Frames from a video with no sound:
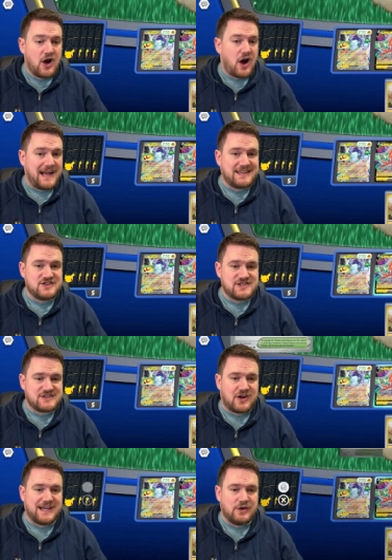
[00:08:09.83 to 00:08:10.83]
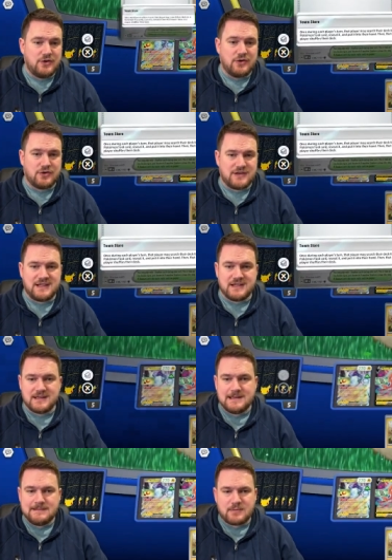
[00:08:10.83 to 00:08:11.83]
I can just Iono
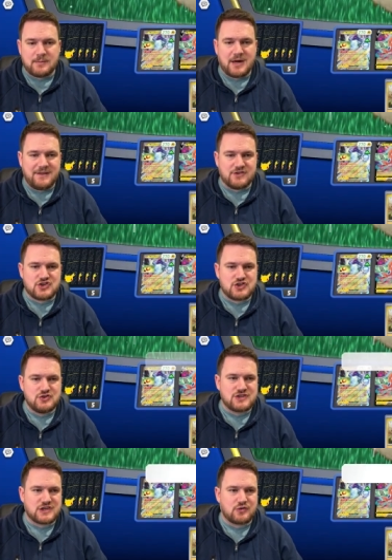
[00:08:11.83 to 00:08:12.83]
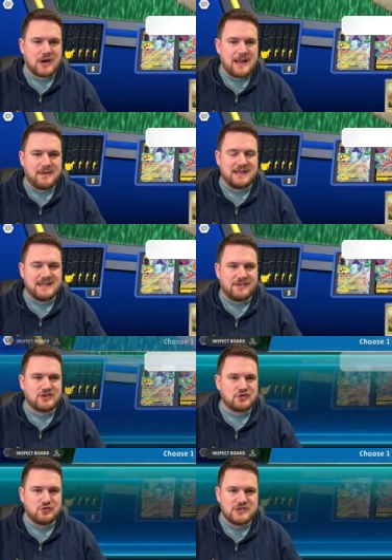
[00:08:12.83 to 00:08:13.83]
here. I might even choose to grab another
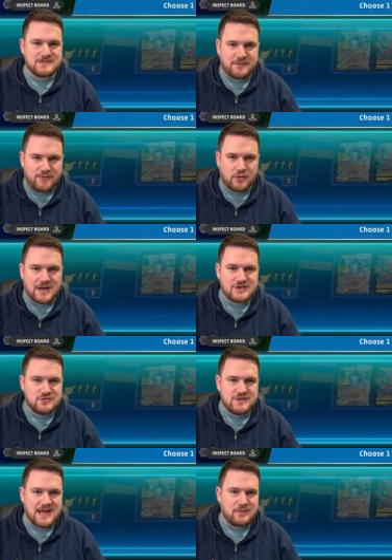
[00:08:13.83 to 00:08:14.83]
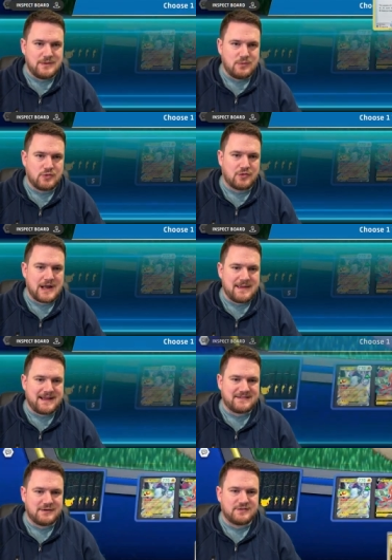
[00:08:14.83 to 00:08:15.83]
tool just before I do that. We will grab
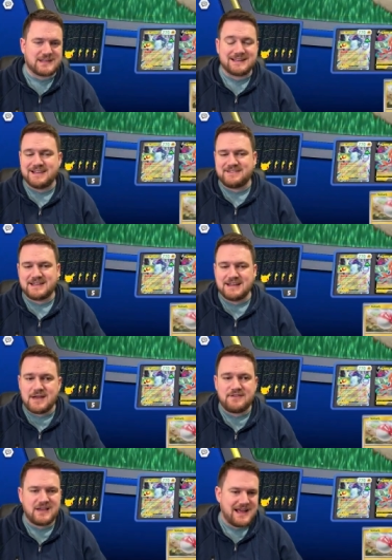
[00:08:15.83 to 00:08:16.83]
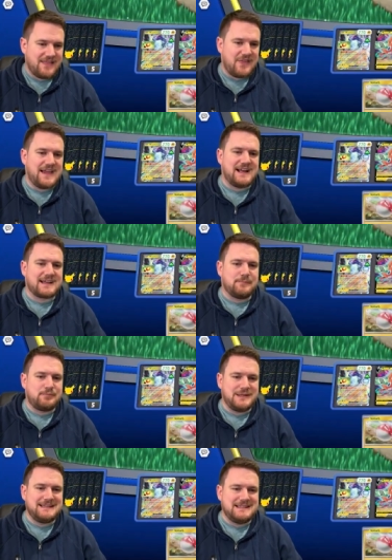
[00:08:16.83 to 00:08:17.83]
ourselves the cleansing gloves. They are
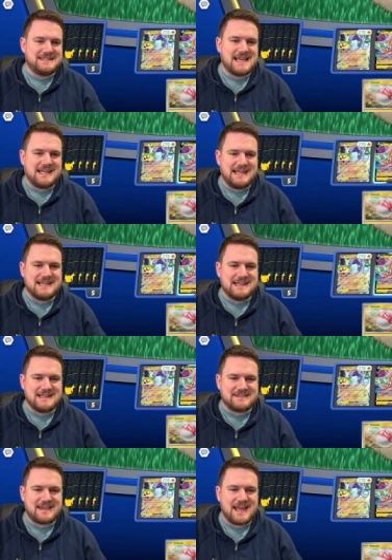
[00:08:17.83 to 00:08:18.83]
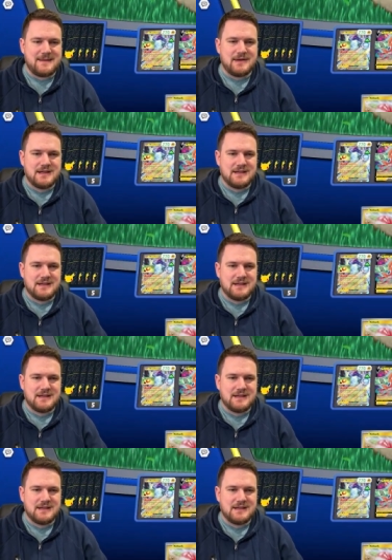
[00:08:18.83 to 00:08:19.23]
completely dead in this game.